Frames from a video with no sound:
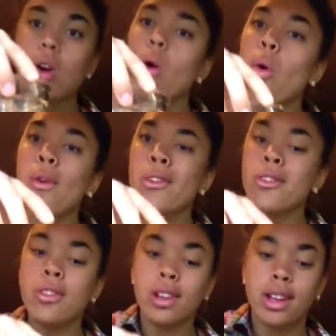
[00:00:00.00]

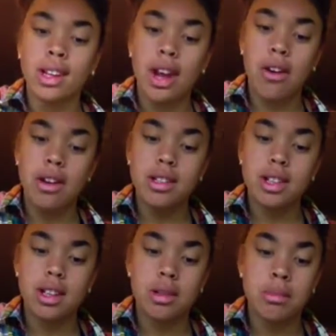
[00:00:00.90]
oil and carrot
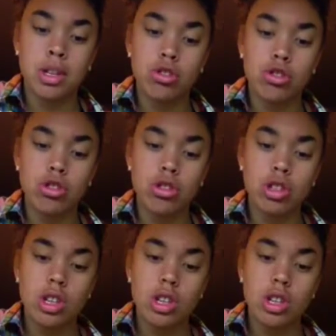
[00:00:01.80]
mixture,